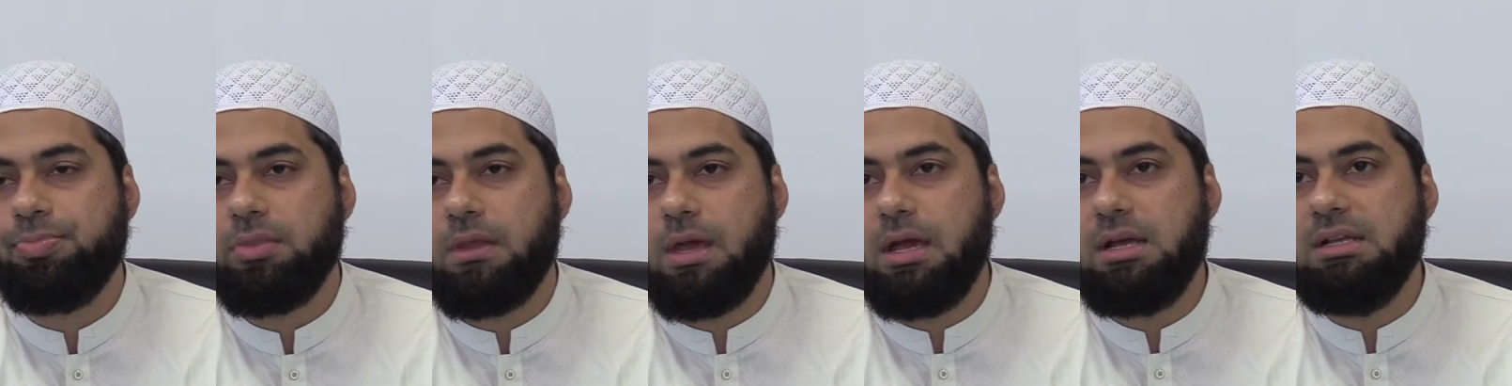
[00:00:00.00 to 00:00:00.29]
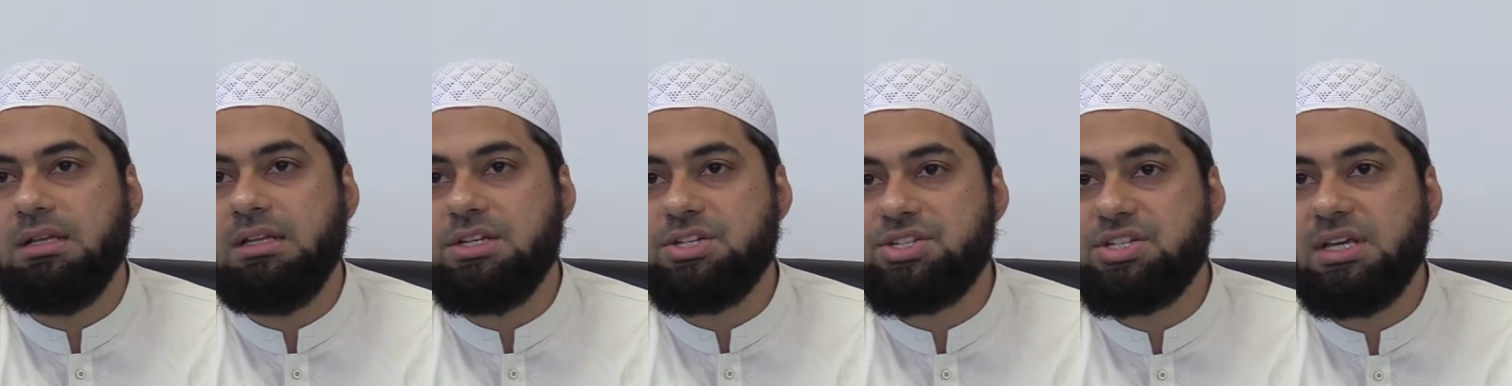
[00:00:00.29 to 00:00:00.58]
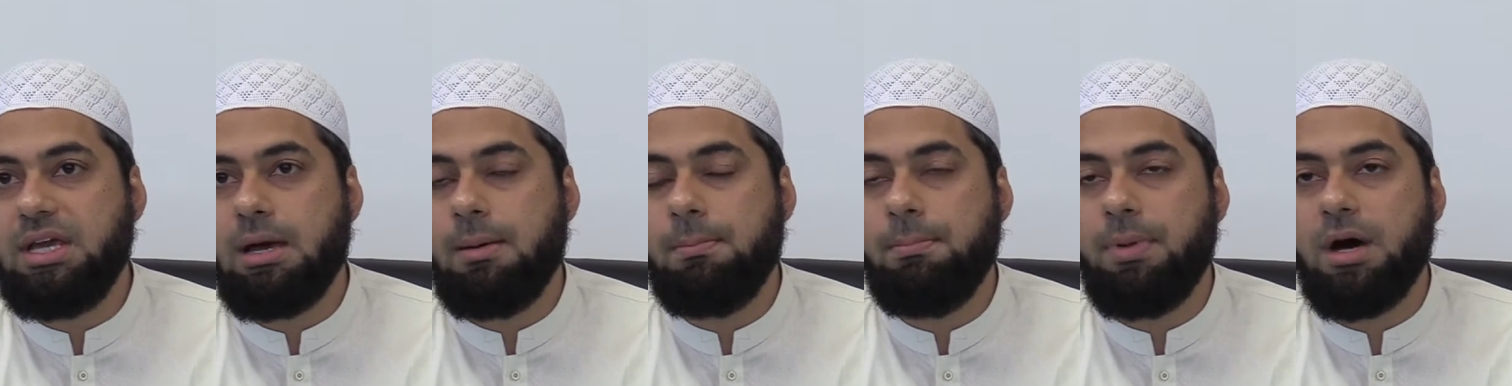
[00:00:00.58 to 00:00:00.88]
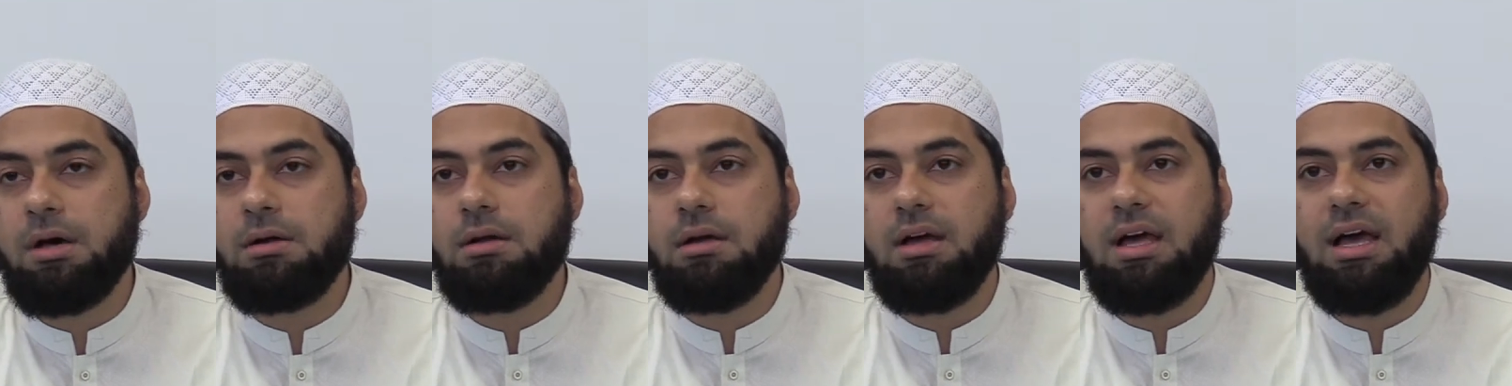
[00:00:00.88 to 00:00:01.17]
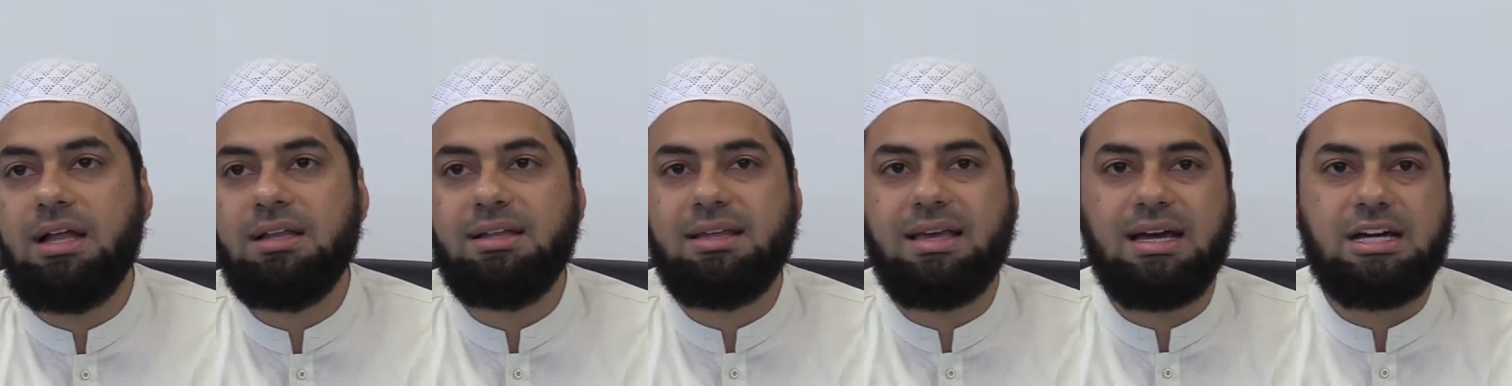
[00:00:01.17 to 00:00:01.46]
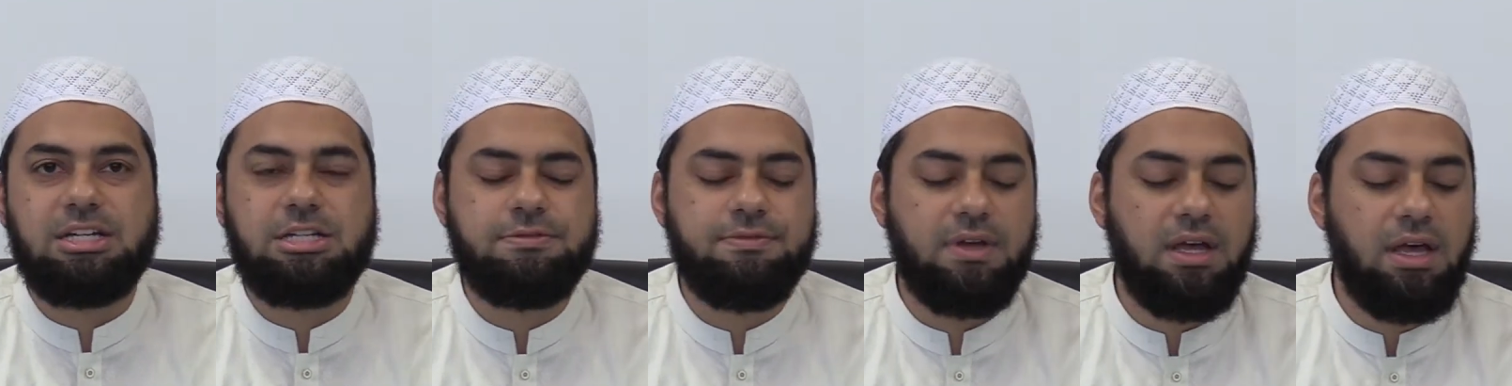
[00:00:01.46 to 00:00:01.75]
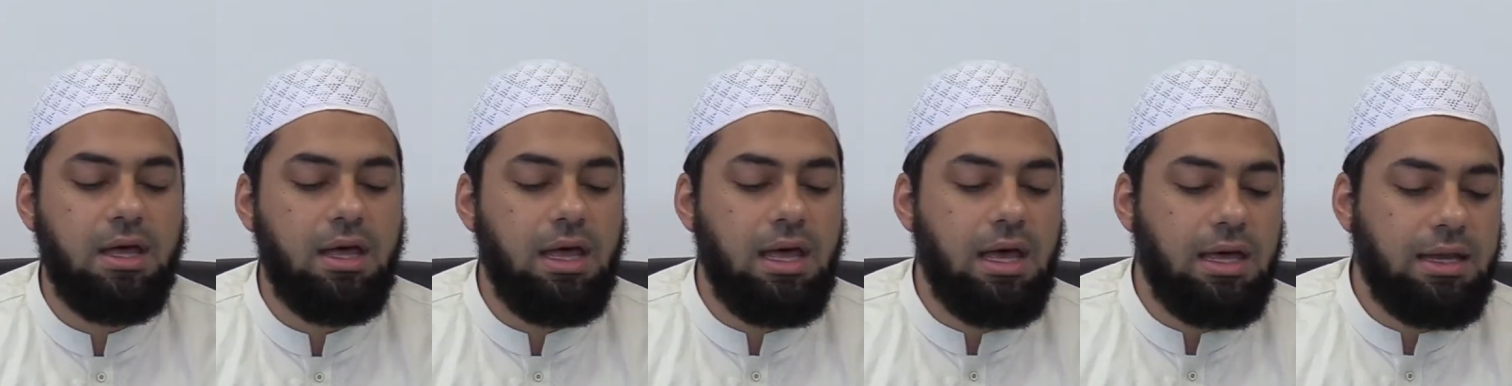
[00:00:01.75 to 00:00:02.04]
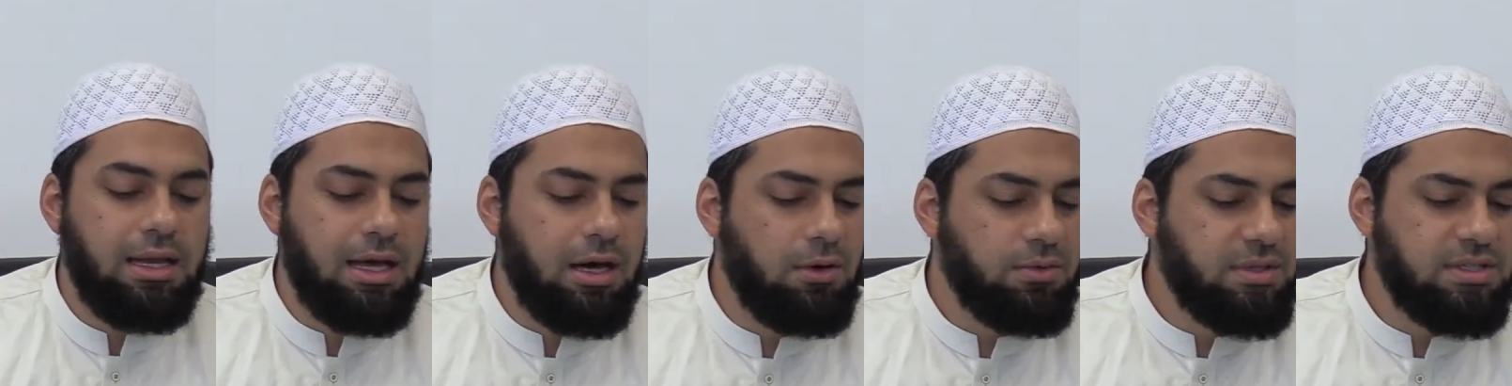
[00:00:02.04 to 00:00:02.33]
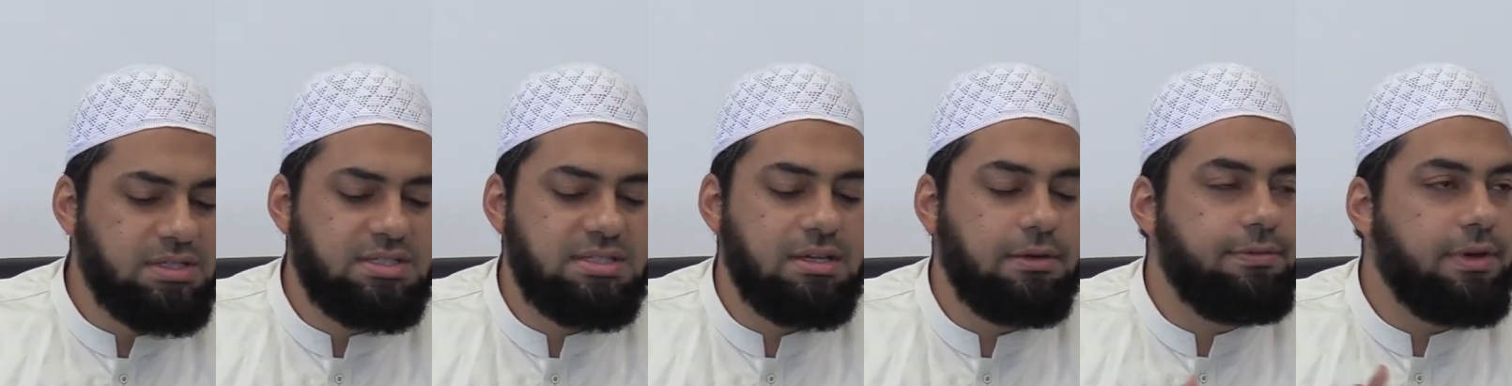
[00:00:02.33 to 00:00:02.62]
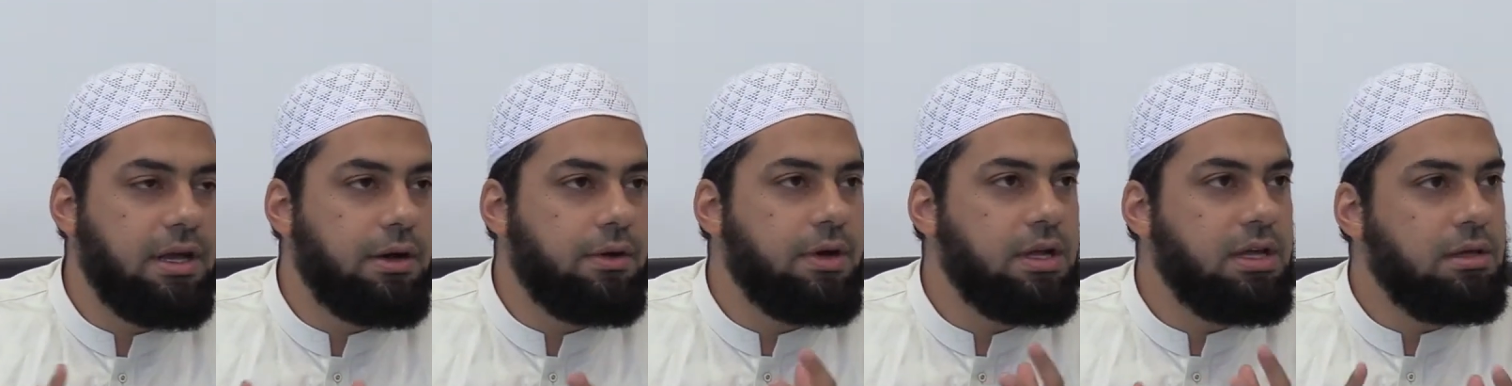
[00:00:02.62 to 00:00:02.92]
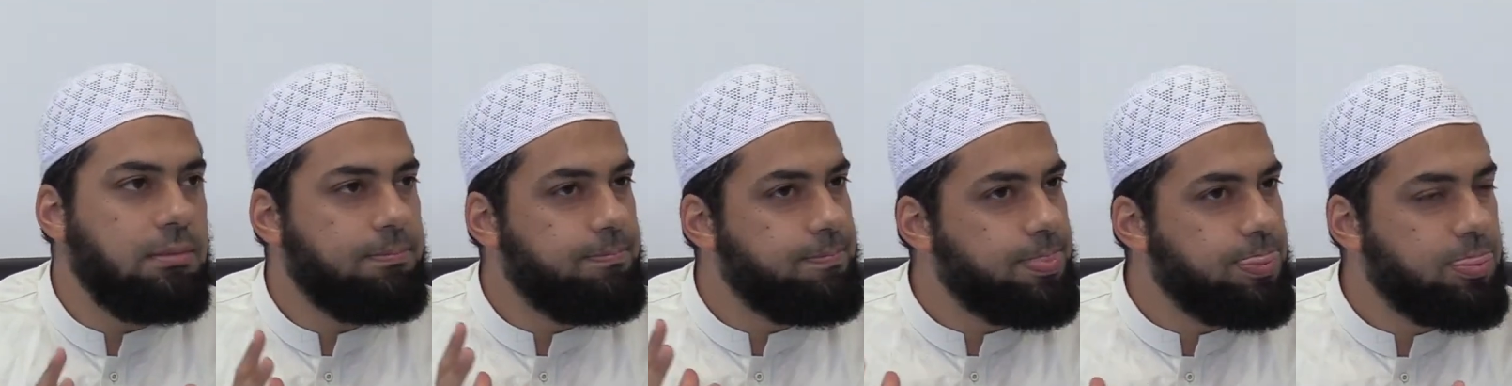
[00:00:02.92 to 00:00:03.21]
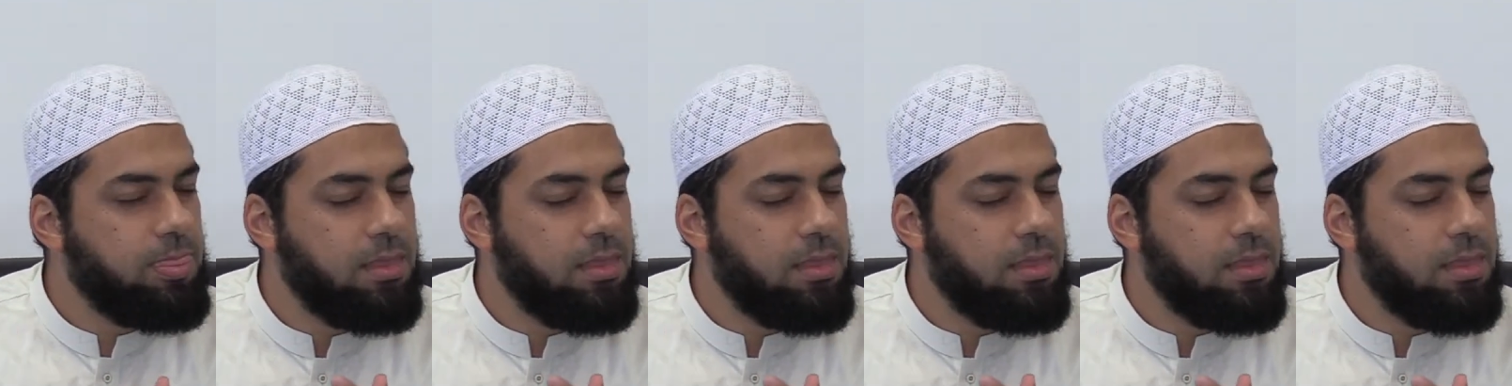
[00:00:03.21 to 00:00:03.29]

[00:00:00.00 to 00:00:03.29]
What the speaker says: Right? Lishiyam barq al-kashf. Now, this is a very